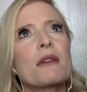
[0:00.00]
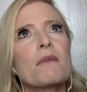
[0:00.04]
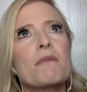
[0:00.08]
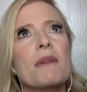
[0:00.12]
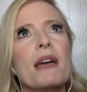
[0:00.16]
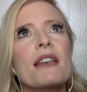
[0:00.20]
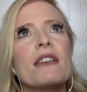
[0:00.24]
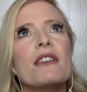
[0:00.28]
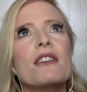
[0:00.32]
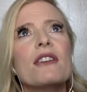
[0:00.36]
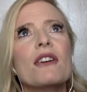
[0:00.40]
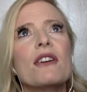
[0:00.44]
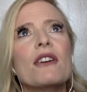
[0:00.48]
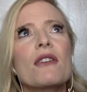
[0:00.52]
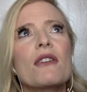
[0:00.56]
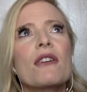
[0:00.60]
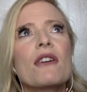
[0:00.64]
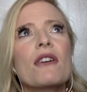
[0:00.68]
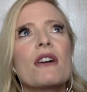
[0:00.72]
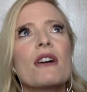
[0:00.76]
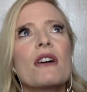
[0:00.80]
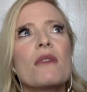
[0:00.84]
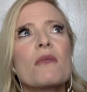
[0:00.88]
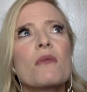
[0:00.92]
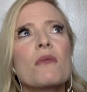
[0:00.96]
menu,
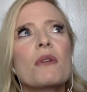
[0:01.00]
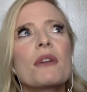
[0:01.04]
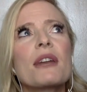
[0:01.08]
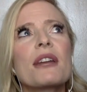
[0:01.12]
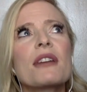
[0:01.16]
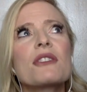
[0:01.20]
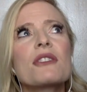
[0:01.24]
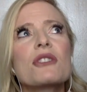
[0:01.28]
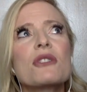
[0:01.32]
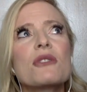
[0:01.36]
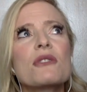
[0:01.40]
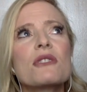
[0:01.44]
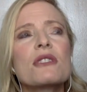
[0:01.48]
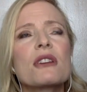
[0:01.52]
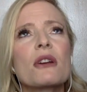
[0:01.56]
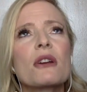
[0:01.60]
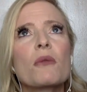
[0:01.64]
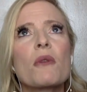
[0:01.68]
What would I choose here?